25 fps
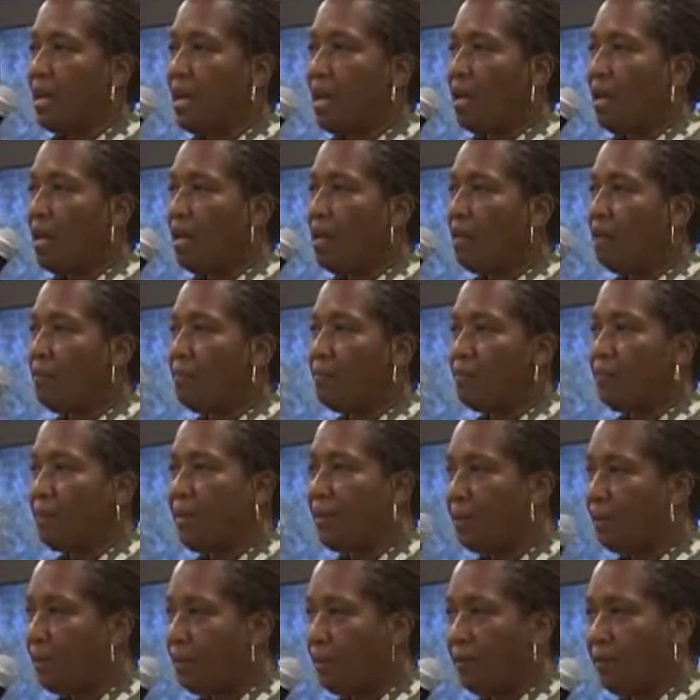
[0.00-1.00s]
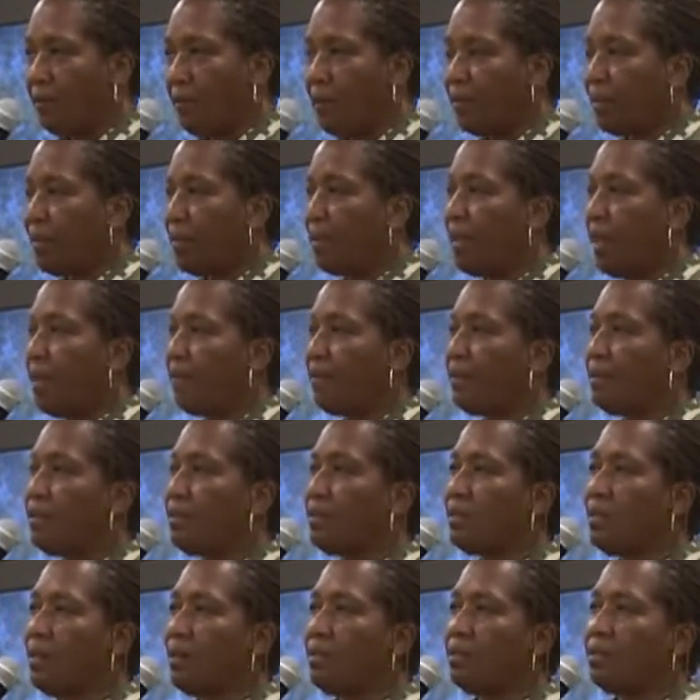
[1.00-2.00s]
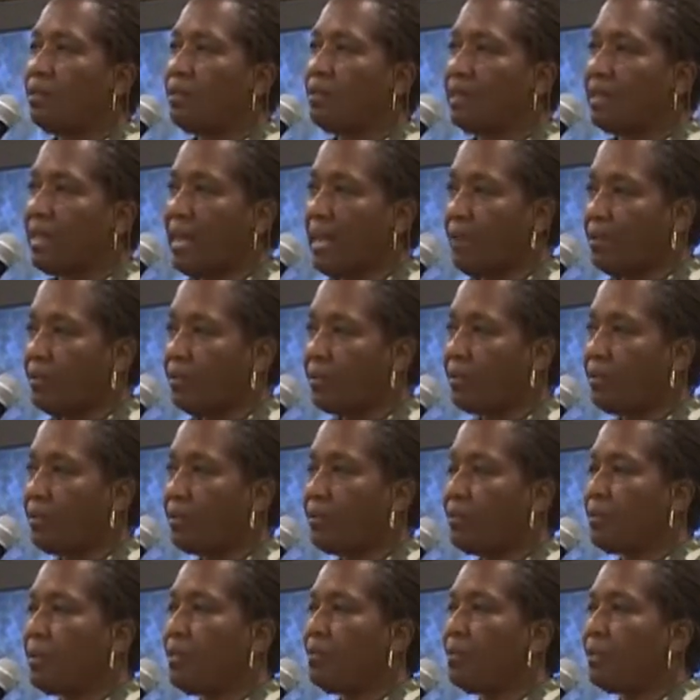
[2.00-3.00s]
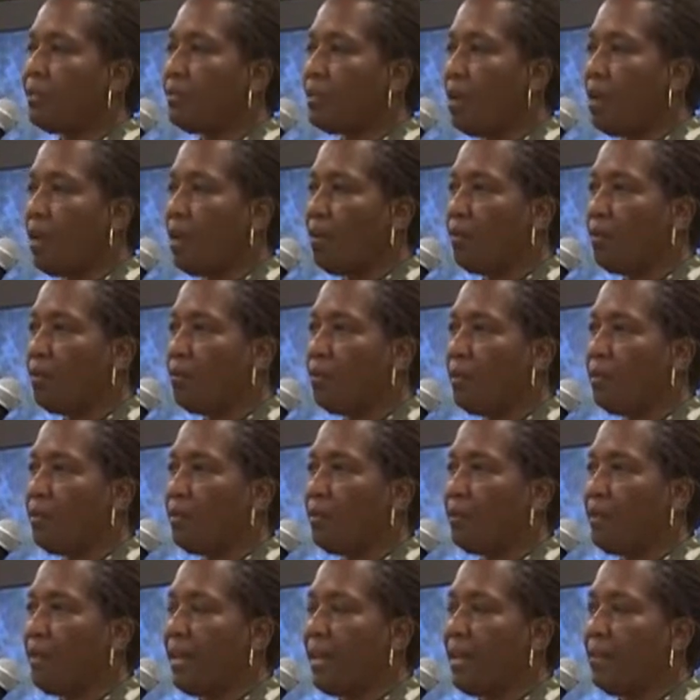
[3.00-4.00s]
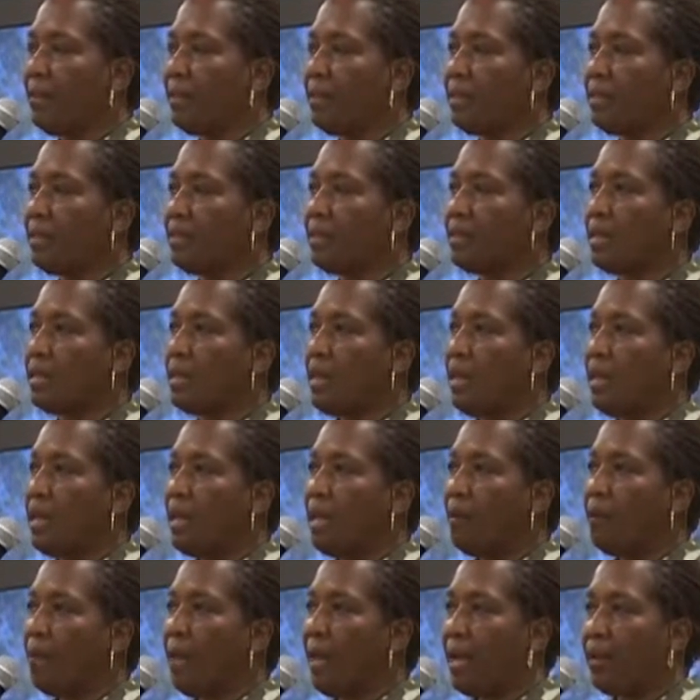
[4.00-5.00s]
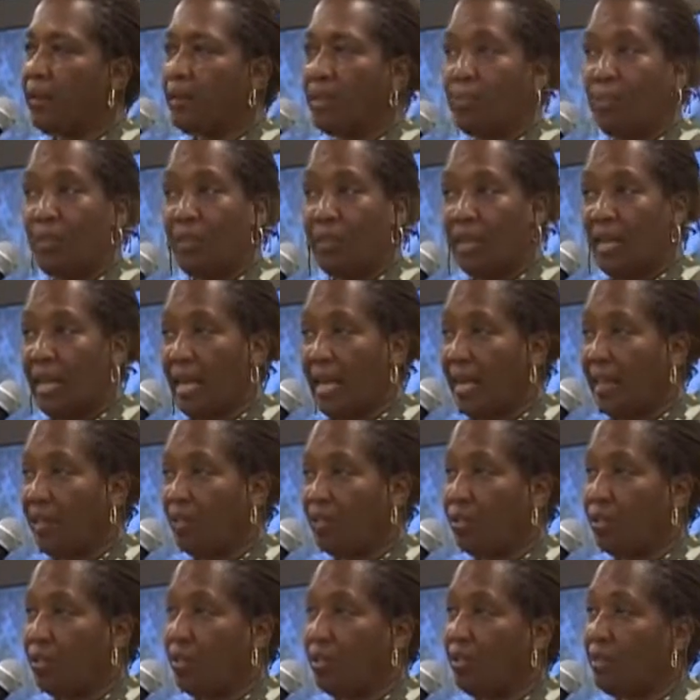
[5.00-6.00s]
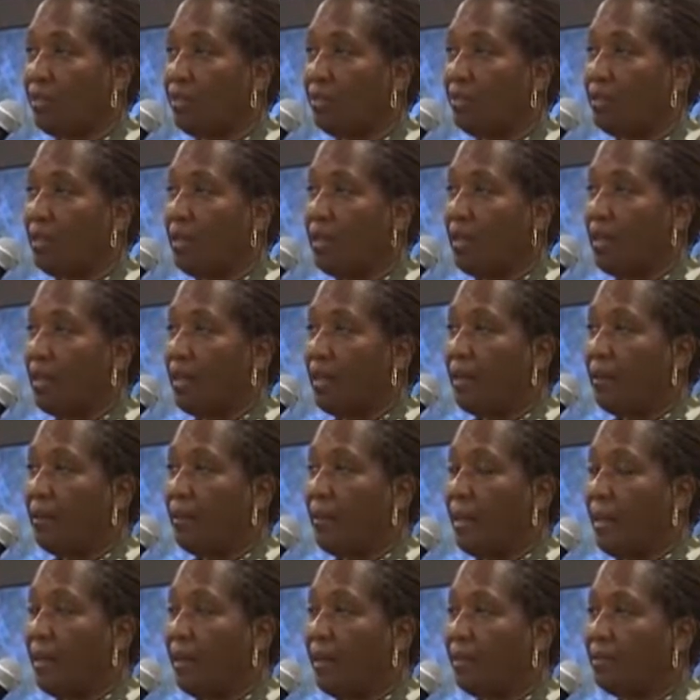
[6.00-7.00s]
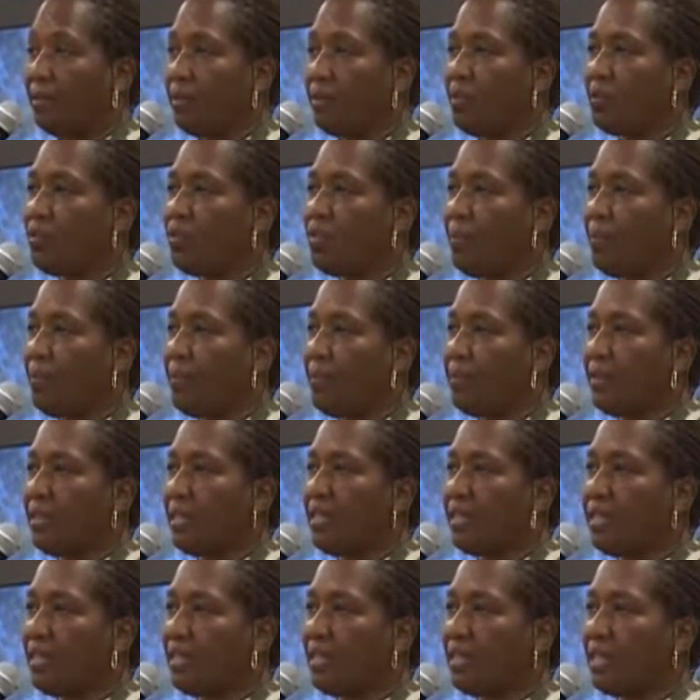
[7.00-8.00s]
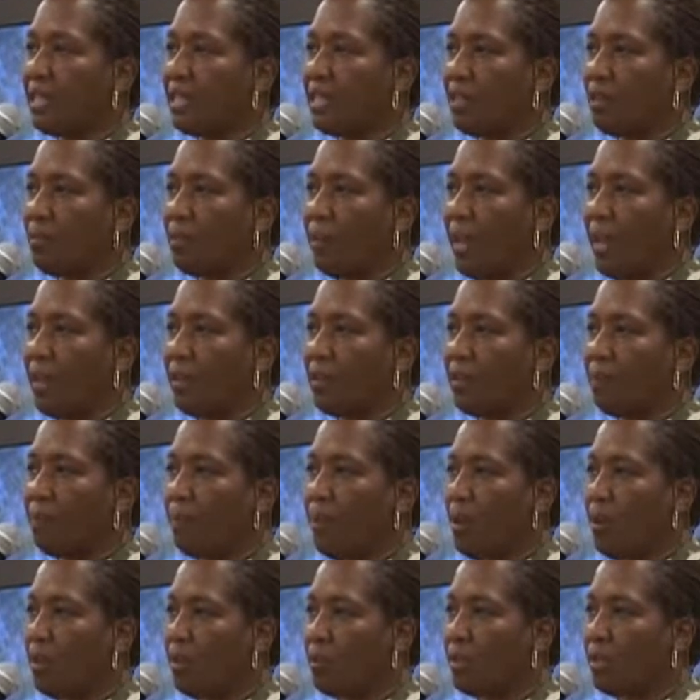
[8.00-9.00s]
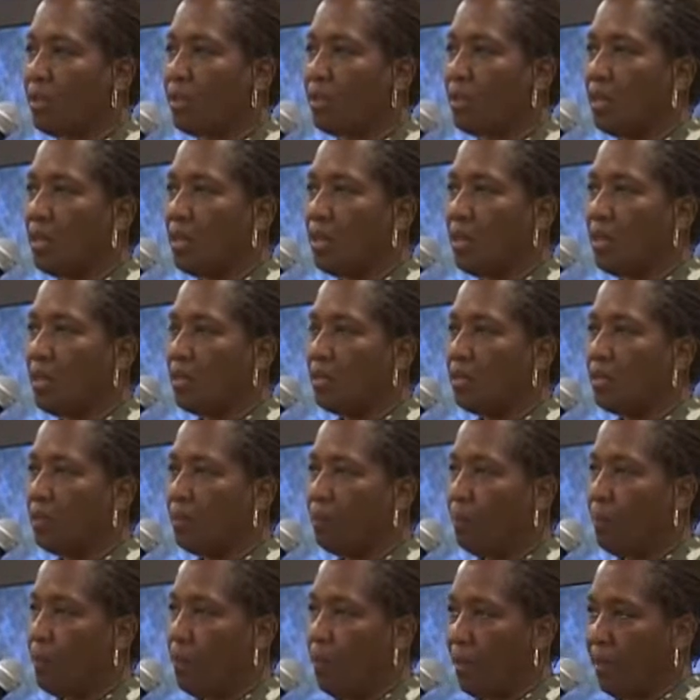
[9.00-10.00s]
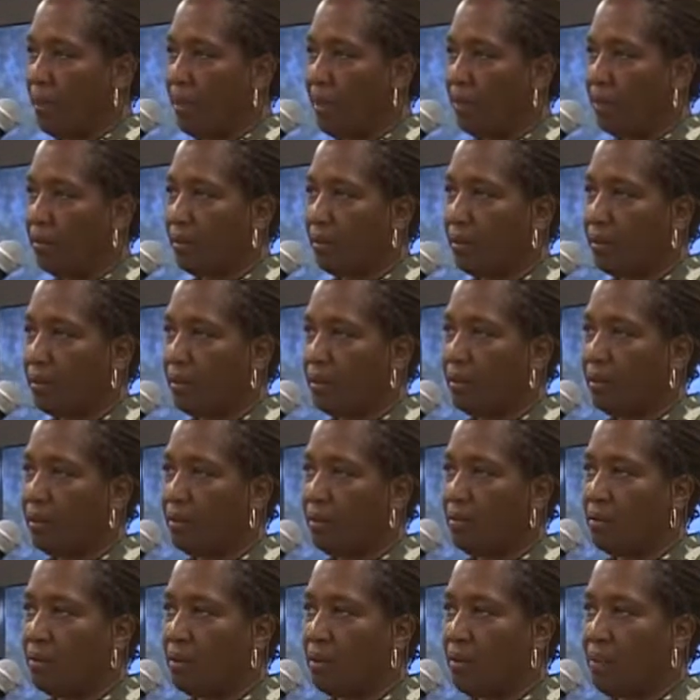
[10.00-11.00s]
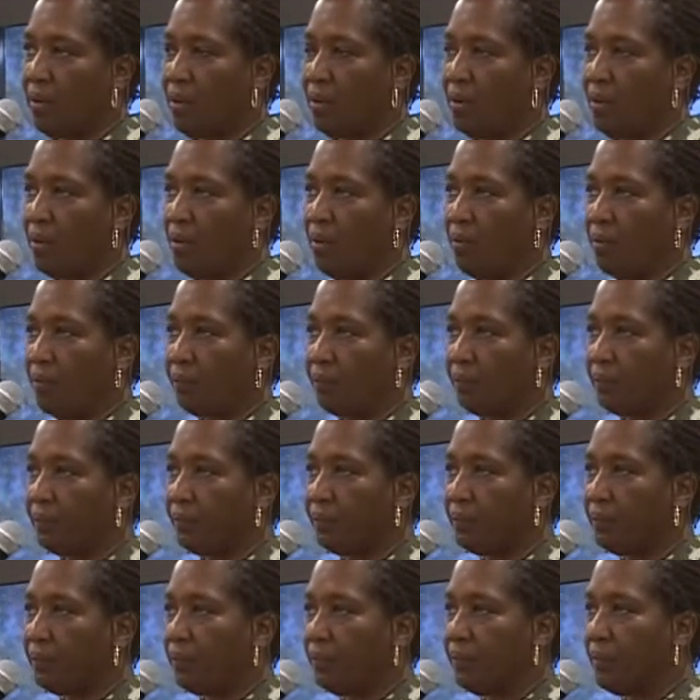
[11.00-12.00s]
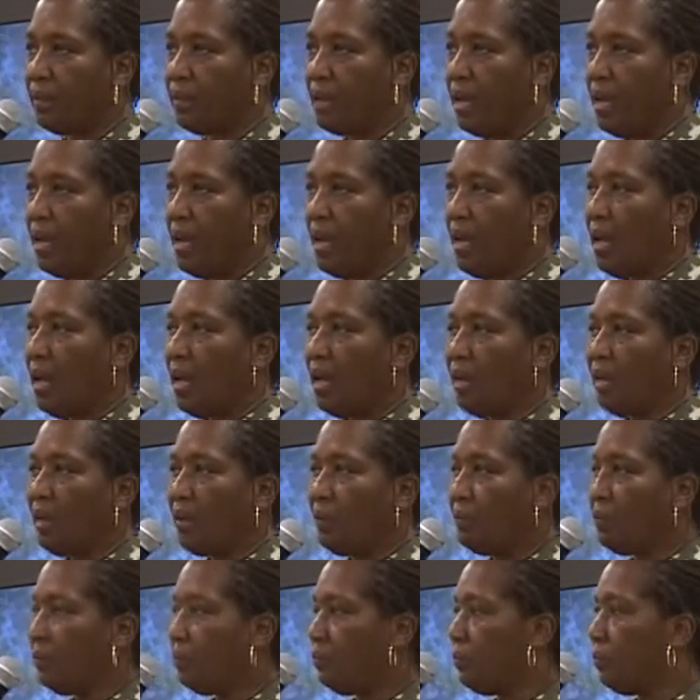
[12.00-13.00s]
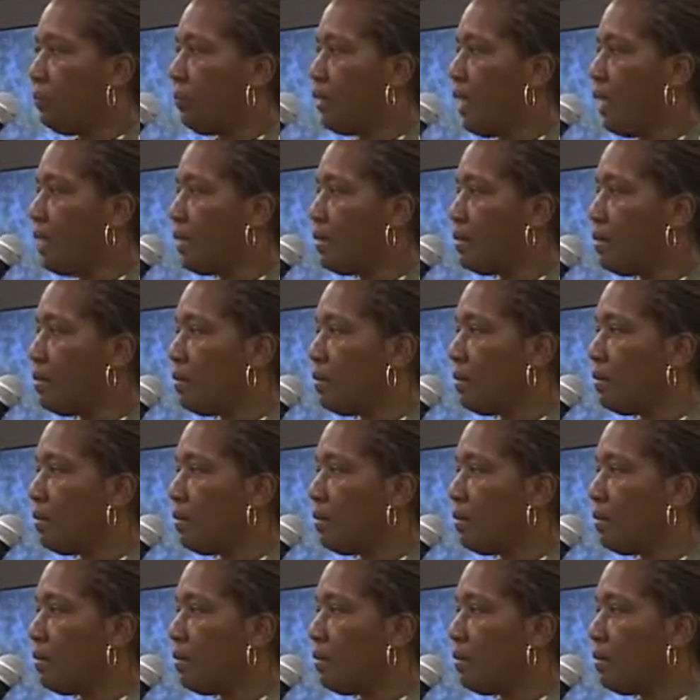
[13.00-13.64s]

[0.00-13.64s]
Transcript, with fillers: uh, military family life consultants, counselors that will talk with the families about communication, about you know some of the things to expect post deployment, coming home. Um, yes.